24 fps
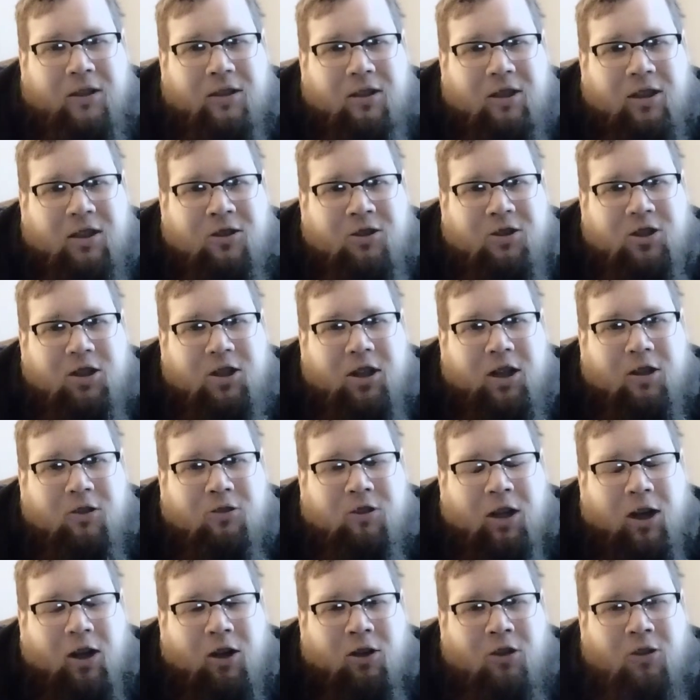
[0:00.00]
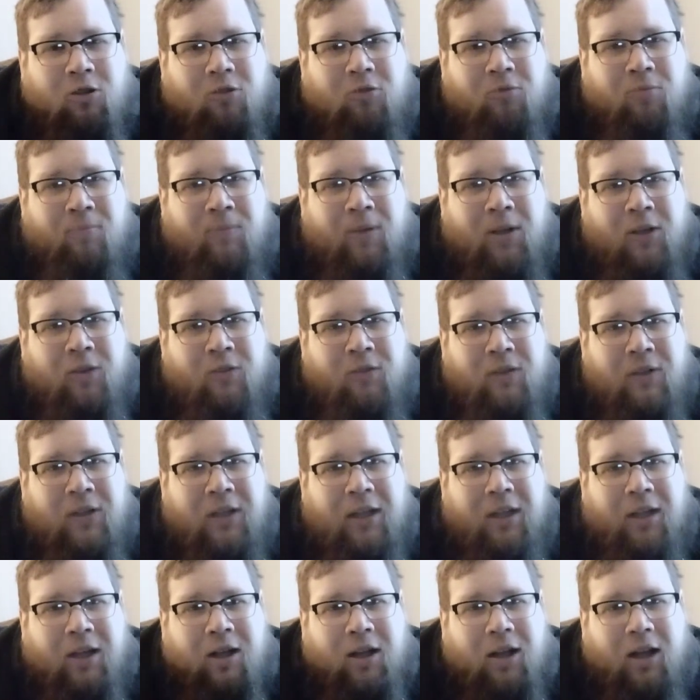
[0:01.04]
Then she goes home,
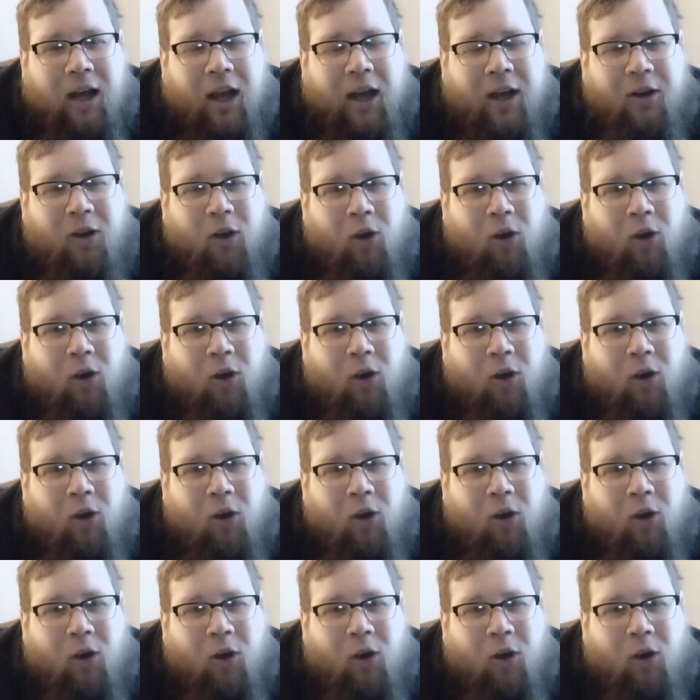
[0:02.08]
and